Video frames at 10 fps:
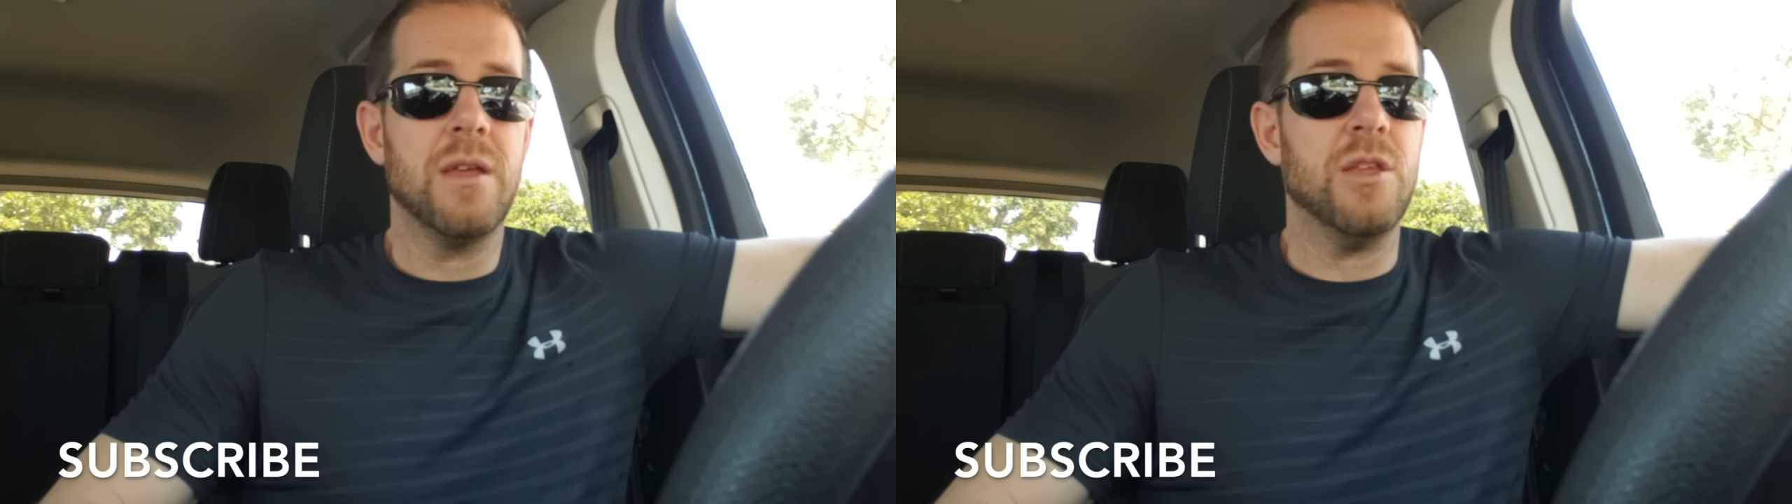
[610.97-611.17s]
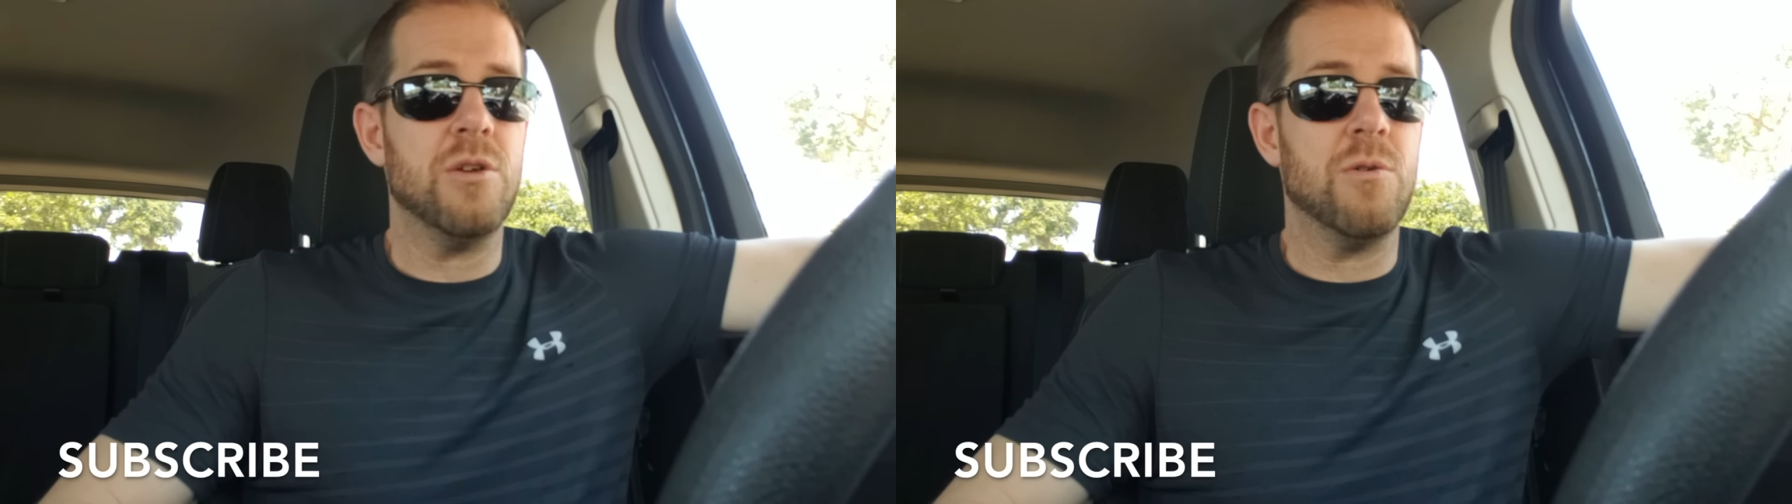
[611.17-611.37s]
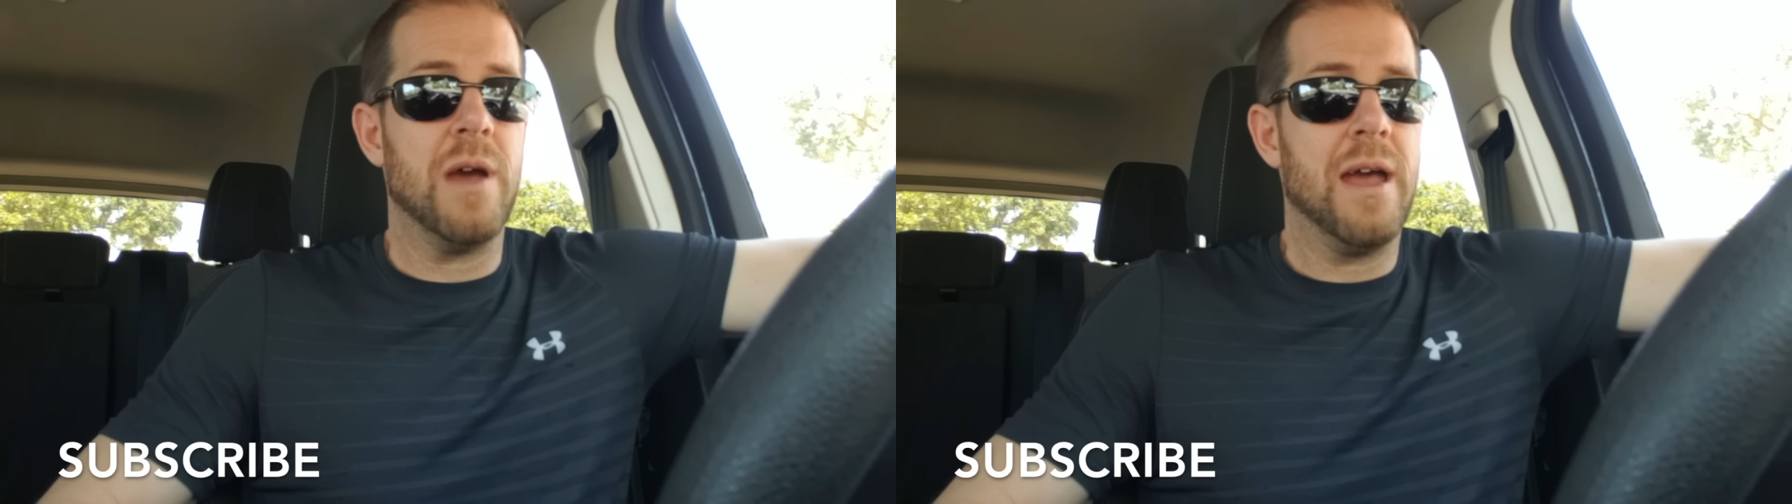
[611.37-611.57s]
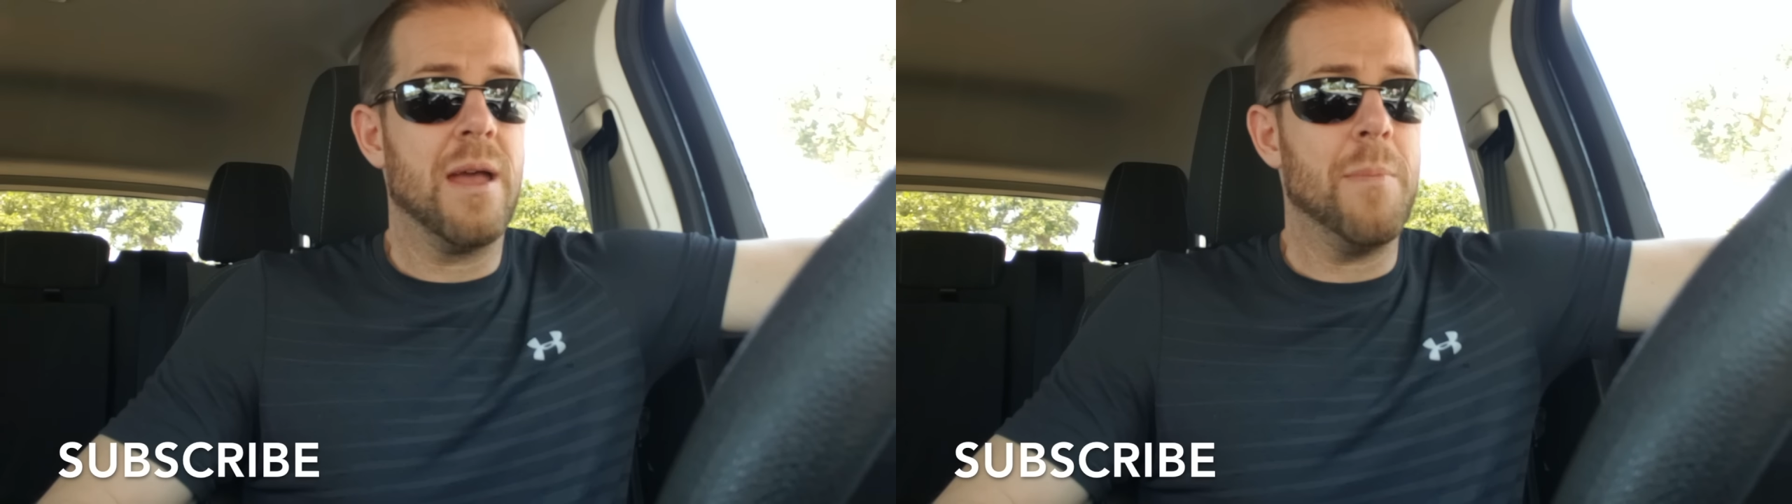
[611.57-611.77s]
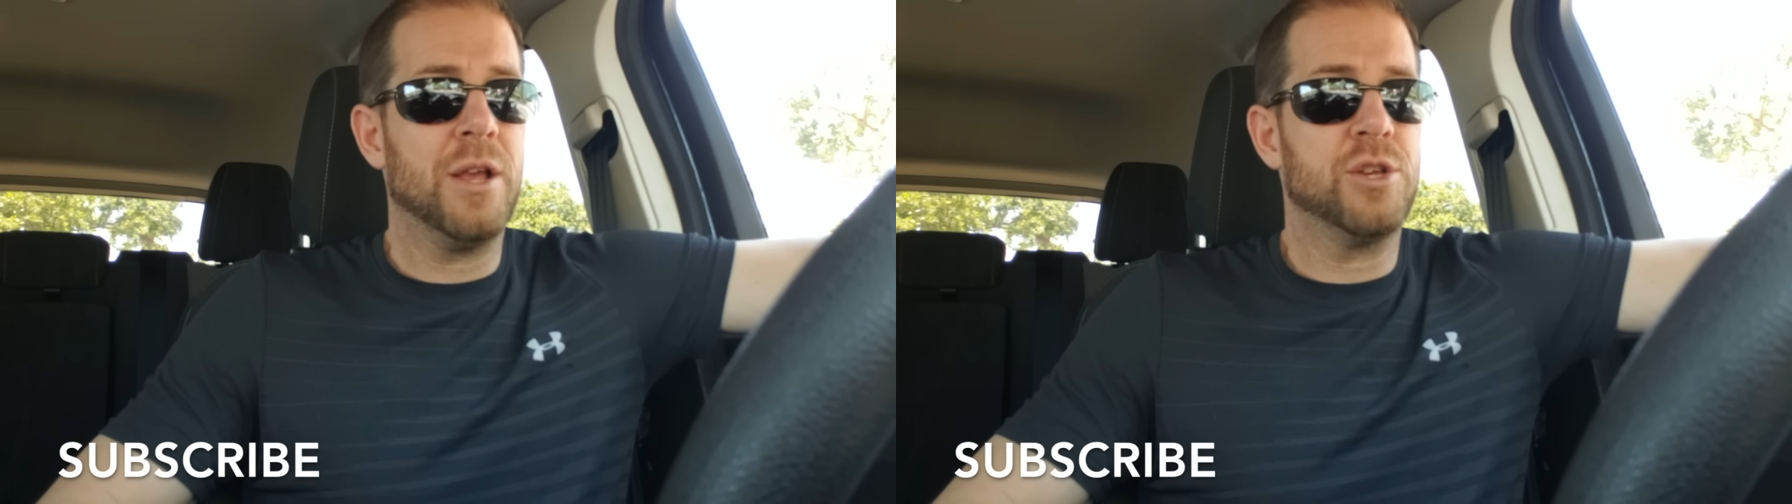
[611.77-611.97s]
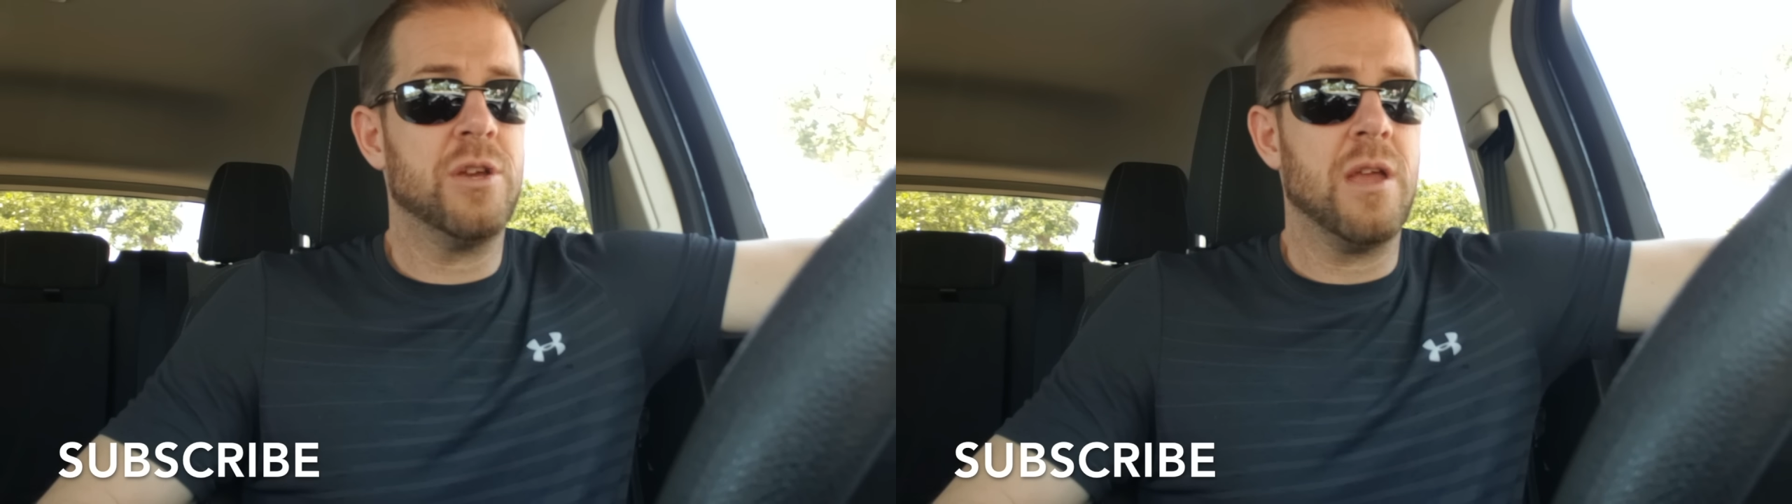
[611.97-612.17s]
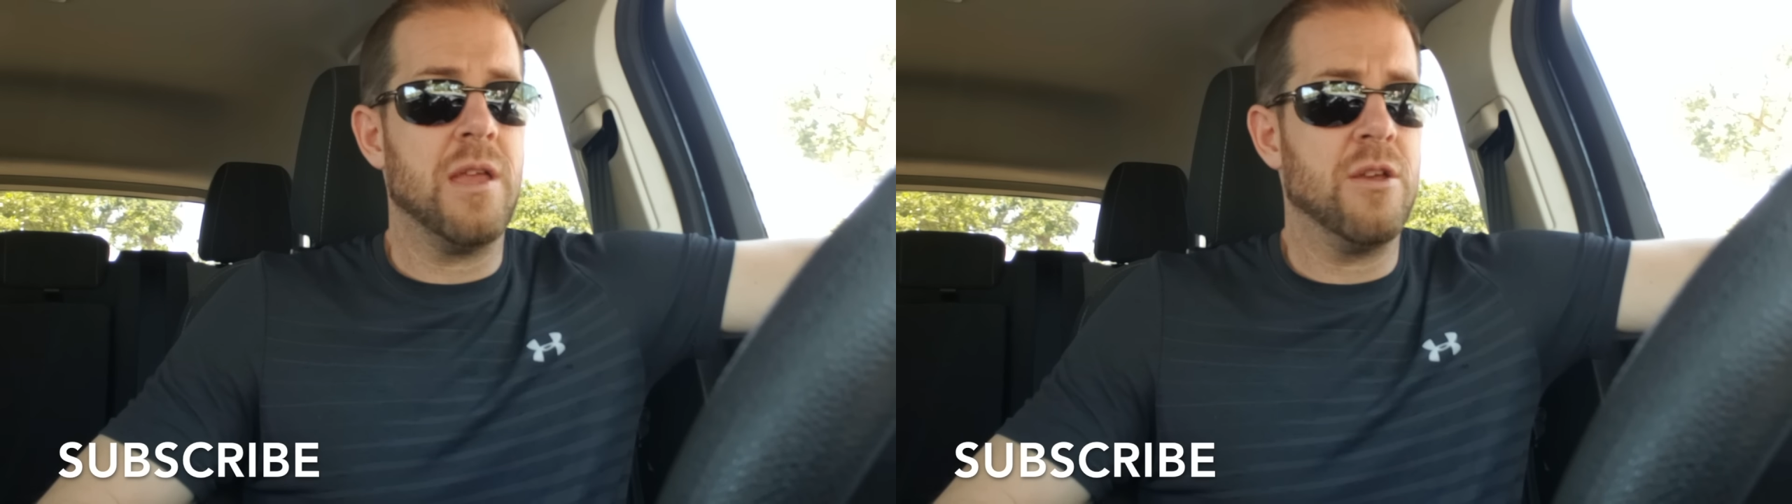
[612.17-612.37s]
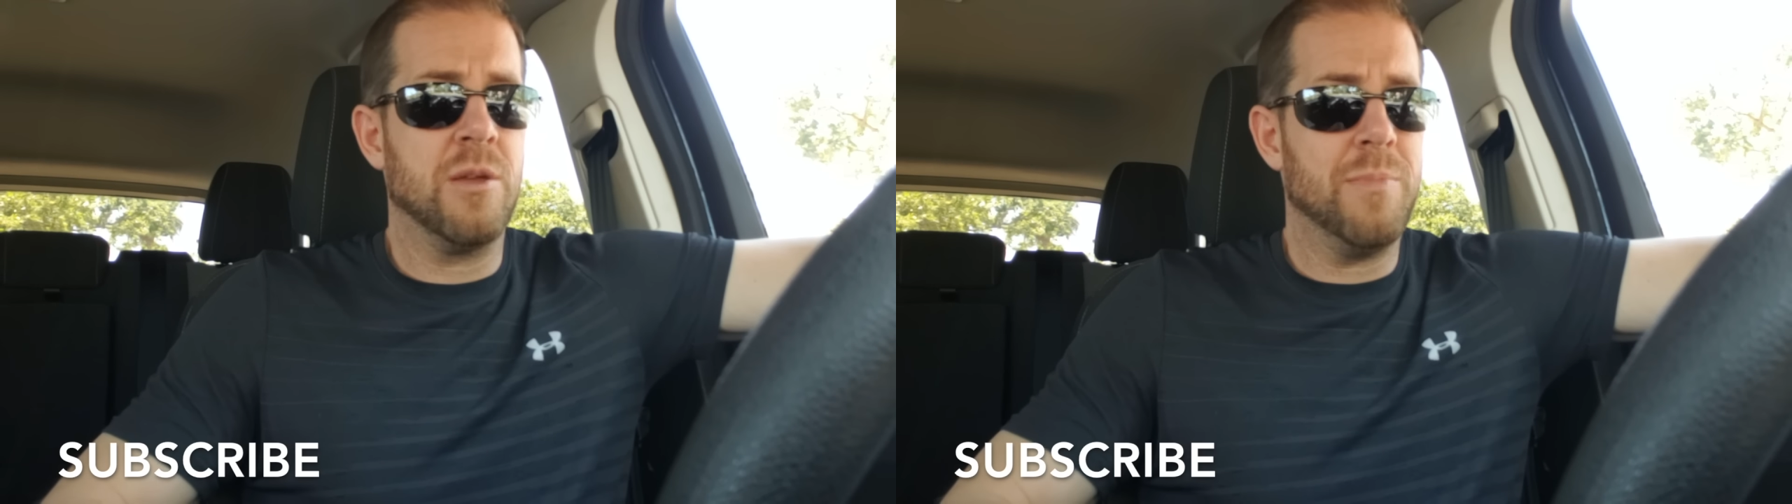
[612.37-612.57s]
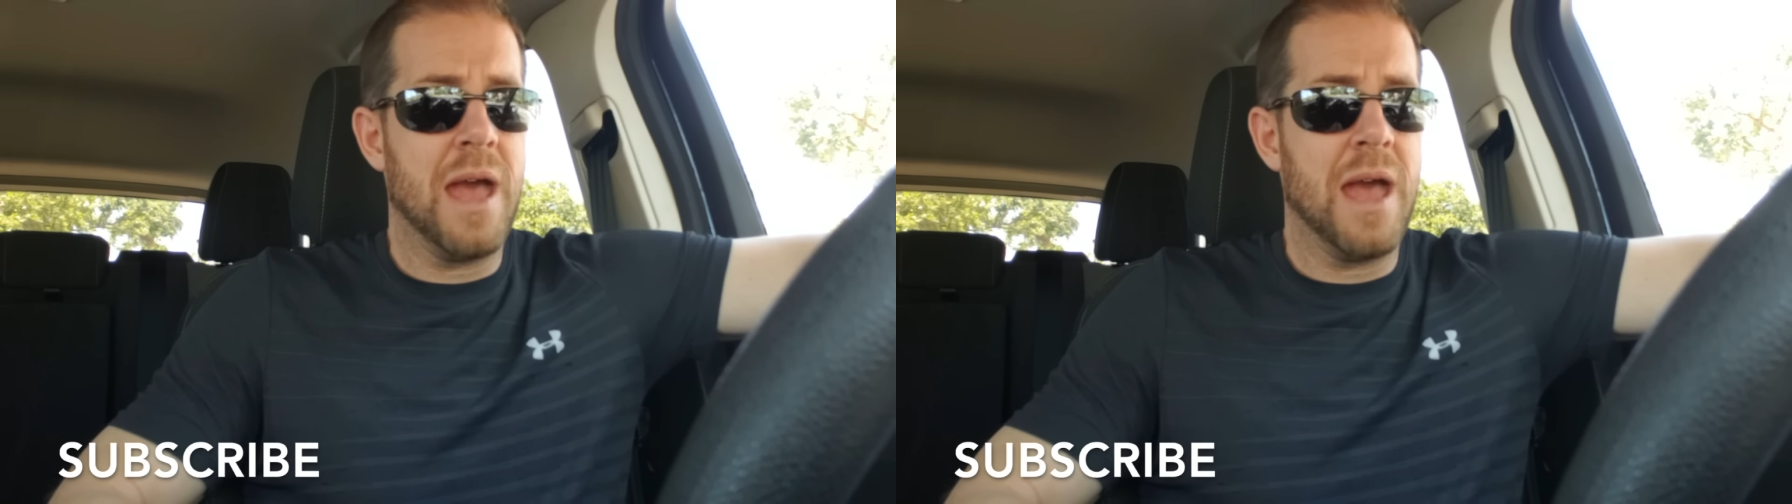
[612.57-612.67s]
You make sure you can be,